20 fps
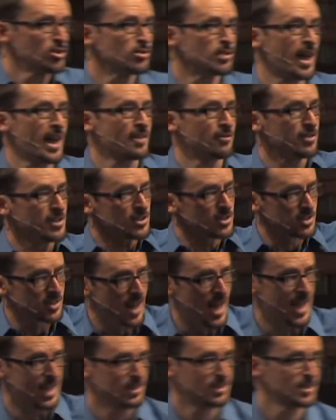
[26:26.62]
to life is
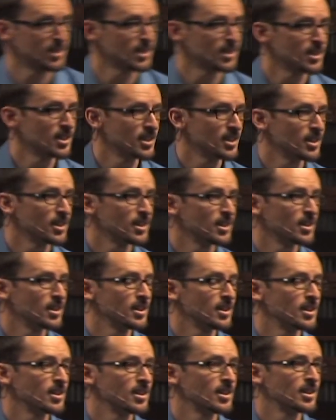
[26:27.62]
light.
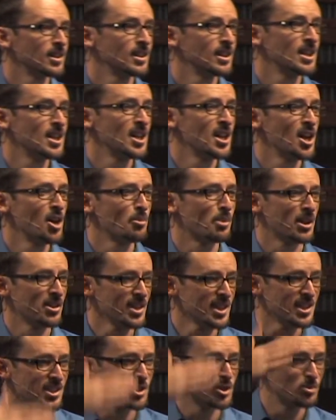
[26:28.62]
But
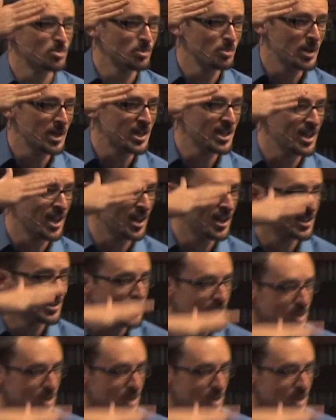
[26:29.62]
I think he's speaking on